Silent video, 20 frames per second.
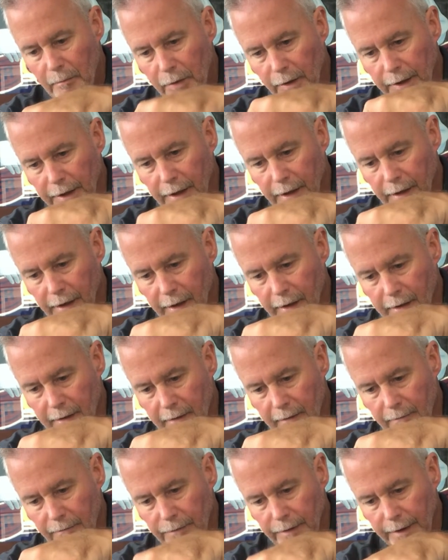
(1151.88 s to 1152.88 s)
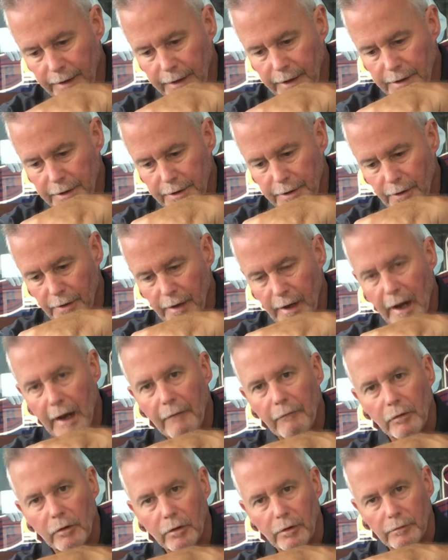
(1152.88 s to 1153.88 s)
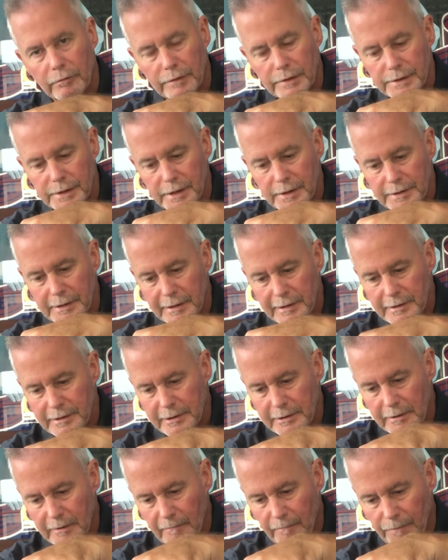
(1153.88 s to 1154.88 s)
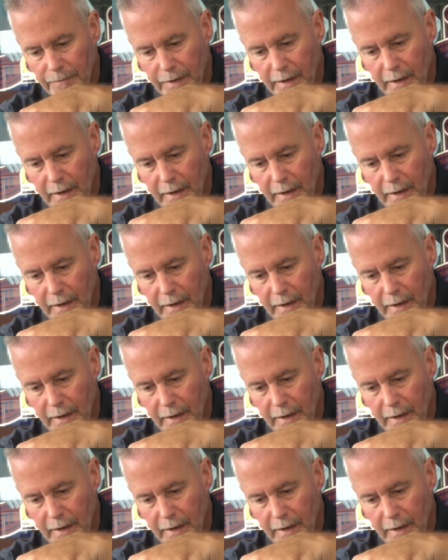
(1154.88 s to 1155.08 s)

bring it in. Again, you're going to have a little resistance,